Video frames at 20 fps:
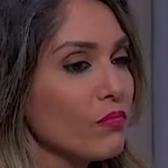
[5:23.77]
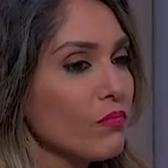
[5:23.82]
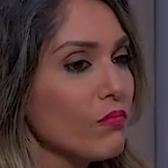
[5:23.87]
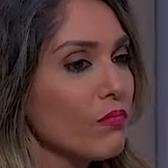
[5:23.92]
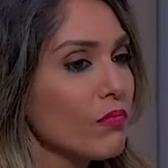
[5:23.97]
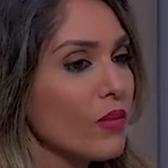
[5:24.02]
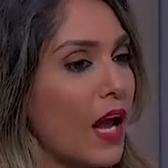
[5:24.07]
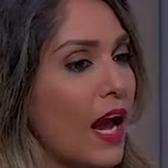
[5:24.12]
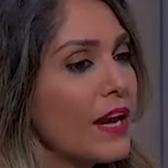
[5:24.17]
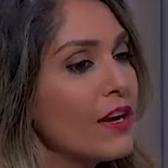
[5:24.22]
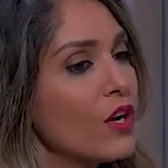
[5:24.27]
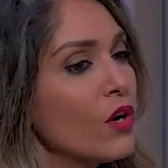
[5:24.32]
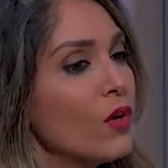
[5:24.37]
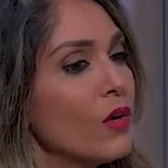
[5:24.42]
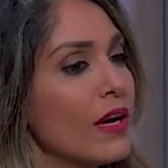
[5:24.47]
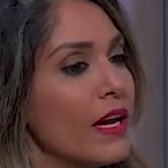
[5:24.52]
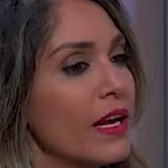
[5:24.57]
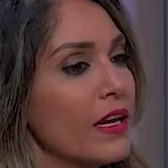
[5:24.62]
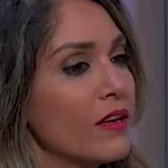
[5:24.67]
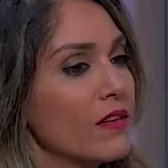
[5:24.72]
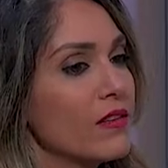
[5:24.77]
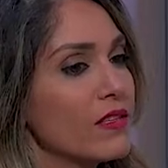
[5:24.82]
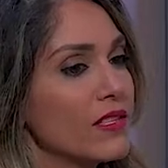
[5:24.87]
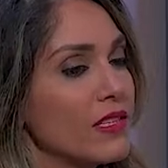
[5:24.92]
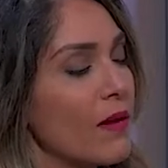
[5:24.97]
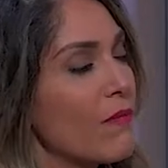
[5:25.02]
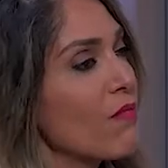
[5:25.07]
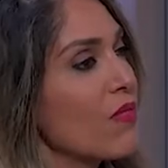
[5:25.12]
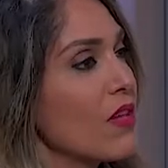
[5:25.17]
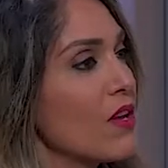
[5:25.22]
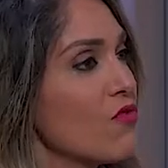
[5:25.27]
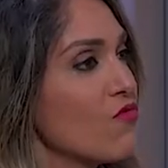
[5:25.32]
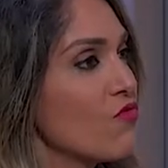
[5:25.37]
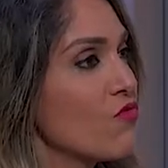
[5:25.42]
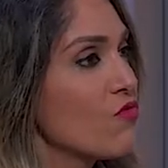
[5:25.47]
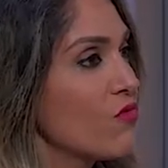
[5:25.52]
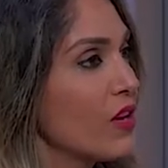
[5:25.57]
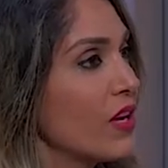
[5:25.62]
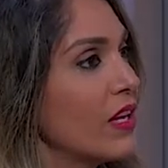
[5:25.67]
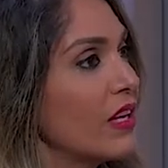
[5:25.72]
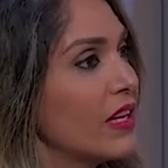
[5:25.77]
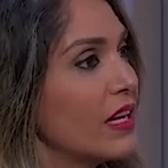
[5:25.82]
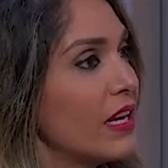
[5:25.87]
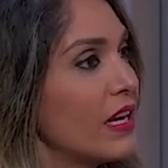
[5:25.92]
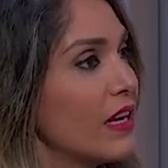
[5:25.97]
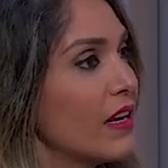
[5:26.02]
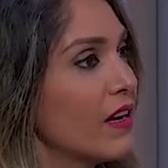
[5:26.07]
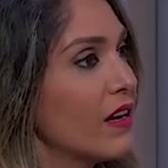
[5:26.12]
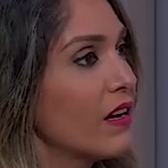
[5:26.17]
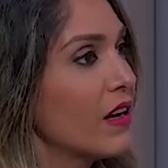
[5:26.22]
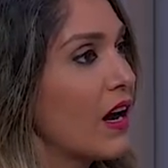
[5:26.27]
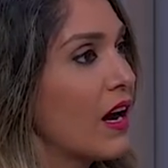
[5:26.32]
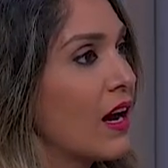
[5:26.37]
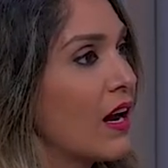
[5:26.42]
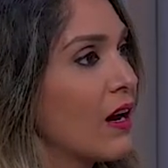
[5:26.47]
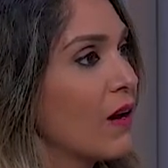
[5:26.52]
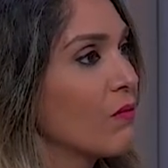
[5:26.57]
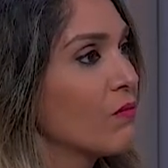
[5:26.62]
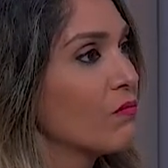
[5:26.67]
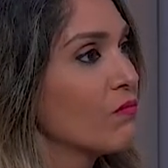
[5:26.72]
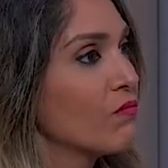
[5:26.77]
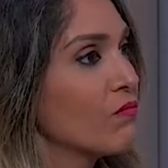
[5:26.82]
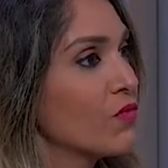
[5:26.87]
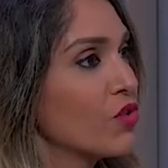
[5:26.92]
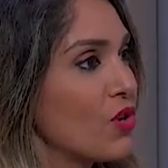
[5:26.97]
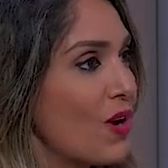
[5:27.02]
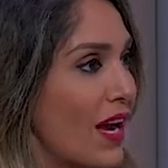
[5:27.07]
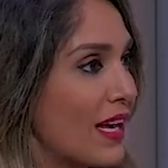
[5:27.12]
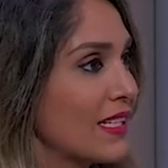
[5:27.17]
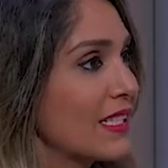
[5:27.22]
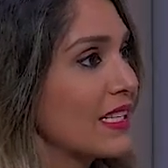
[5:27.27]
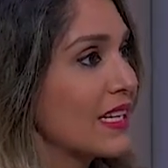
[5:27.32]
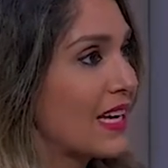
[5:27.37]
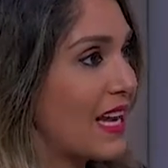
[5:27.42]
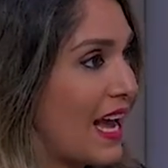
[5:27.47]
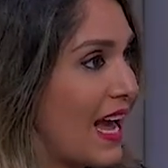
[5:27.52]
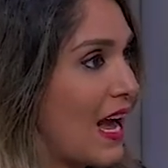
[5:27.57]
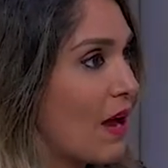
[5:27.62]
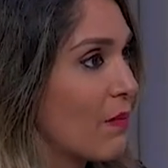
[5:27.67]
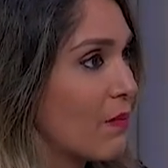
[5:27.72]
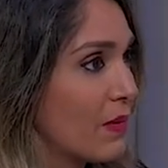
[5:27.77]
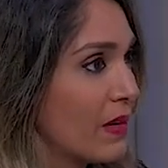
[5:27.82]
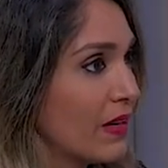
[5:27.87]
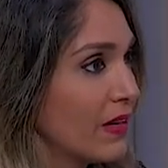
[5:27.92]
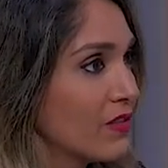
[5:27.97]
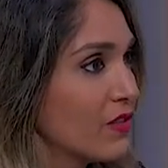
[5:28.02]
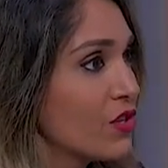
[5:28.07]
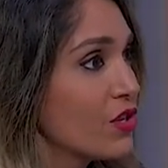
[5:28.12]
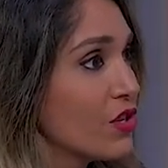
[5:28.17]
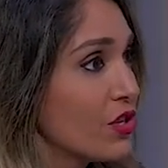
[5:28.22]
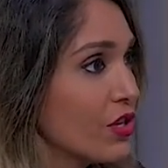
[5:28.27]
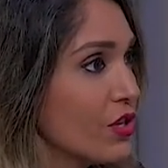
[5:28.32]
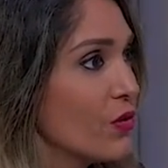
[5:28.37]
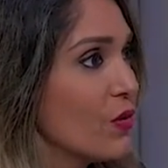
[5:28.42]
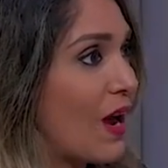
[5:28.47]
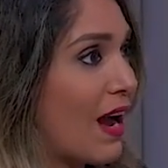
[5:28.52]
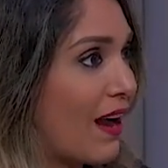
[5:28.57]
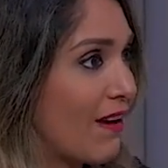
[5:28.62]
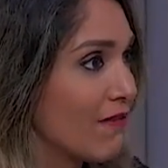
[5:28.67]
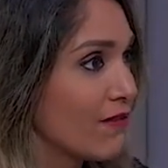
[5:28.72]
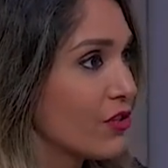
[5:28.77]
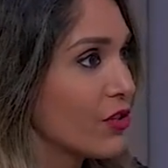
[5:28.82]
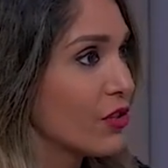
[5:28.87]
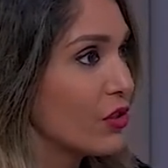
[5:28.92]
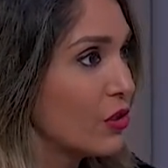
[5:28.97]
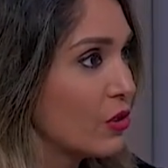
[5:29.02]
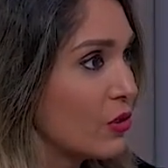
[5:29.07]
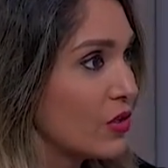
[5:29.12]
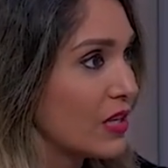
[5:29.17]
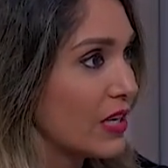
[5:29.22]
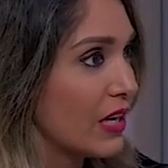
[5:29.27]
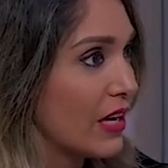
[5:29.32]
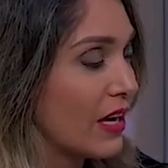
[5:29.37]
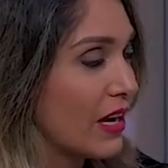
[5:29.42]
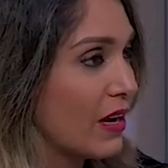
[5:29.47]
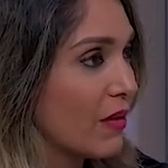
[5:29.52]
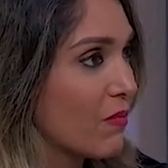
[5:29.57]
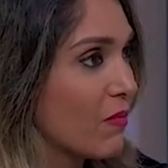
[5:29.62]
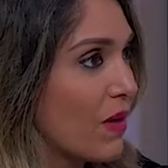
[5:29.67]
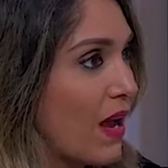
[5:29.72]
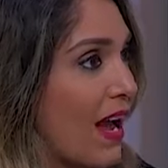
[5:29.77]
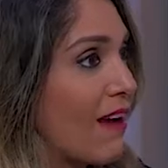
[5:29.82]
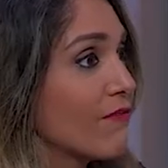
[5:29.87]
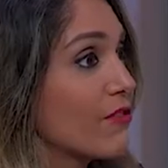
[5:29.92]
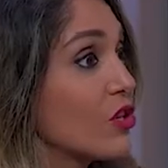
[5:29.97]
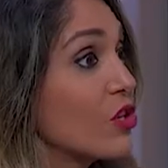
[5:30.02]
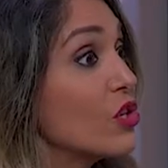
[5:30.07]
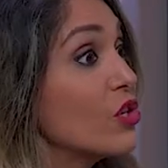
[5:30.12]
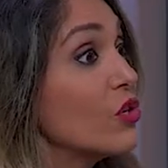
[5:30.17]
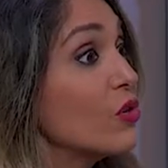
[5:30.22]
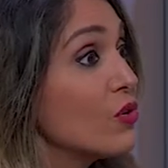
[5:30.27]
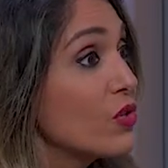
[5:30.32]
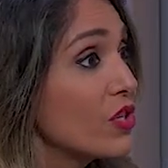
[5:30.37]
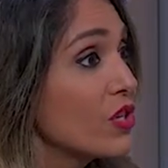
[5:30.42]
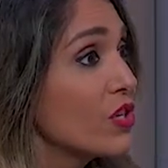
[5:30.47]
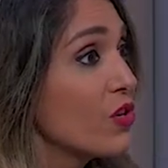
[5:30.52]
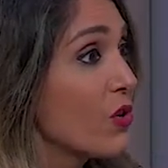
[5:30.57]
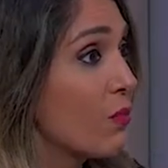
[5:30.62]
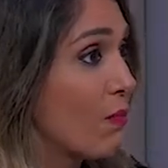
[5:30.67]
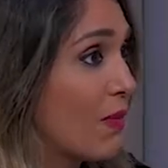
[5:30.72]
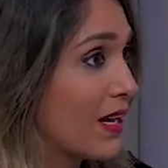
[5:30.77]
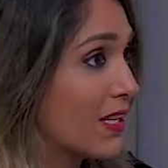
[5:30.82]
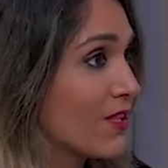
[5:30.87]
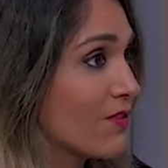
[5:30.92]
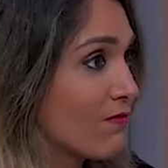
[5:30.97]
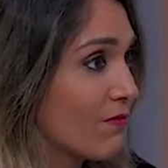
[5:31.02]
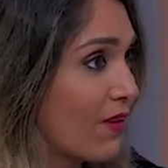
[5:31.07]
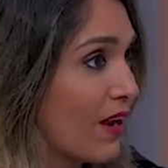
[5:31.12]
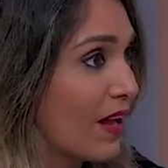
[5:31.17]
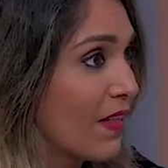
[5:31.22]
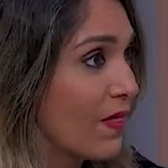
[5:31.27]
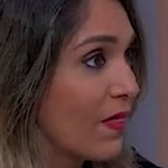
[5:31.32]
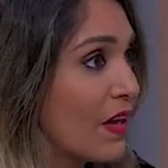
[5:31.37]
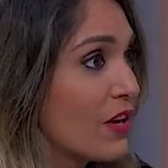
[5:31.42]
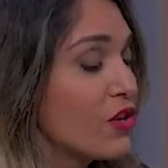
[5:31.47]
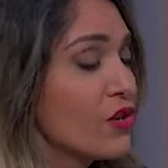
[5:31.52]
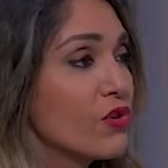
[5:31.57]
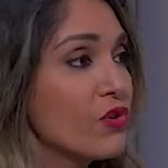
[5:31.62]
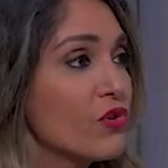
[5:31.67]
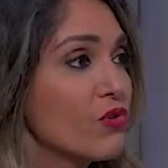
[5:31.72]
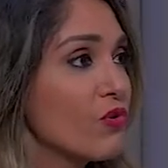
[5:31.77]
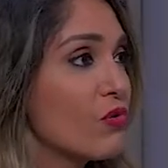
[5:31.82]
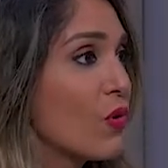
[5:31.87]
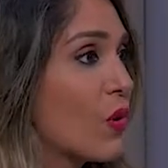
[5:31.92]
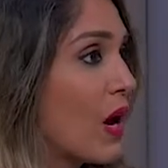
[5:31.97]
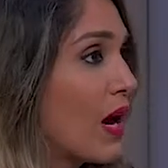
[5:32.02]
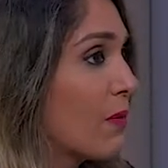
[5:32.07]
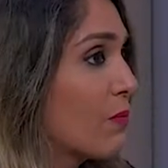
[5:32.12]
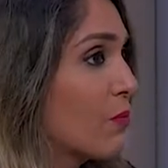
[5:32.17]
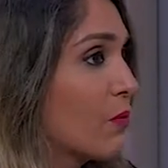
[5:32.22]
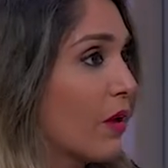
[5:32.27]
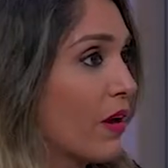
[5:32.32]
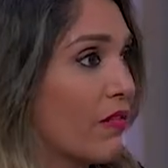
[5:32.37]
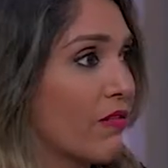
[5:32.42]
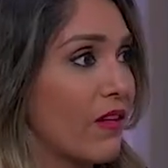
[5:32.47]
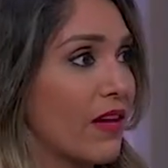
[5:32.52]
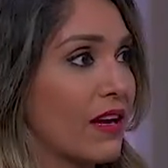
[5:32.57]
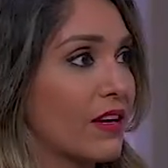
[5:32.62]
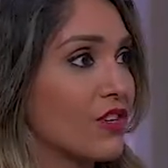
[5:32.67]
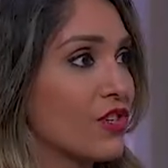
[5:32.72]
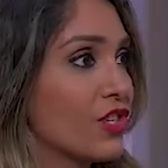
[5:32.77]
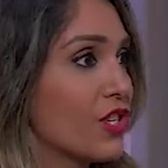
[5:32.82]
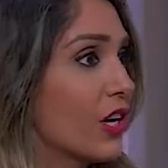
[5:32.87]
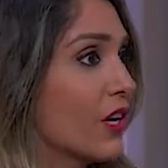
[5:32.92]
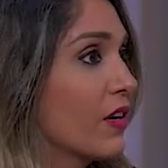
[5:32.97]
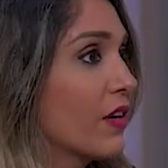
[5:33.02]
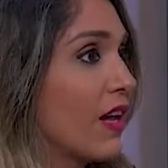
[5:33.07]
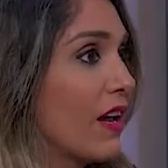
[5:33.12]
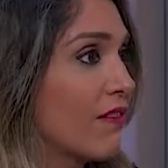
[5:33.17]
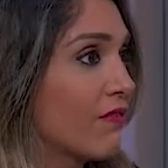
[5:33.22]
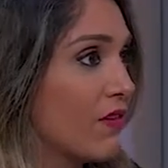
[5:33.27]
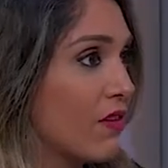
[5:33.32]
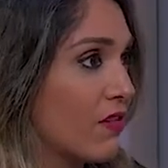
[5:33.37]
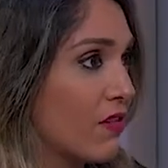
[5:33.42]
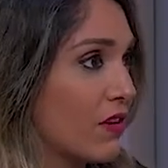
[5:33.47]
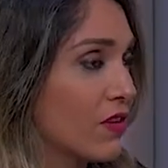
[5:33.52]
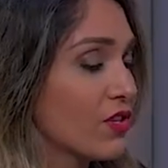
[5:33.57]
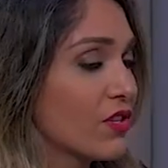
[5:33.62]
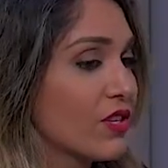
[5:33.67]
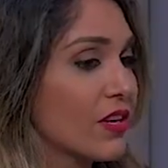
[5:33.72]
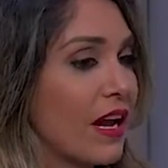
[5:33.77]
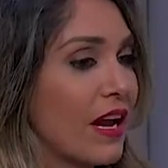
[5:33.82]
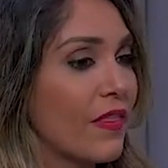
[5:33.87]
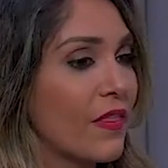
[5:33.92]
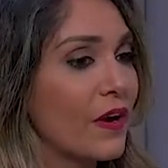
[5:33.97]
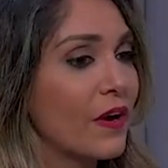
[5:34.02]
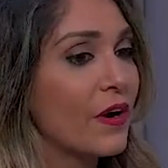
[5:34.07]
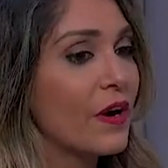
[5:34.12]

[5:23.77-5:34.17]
I know it's something really drastic happened to you after losing him, after losing your best friend that you grew up with and shared everything together.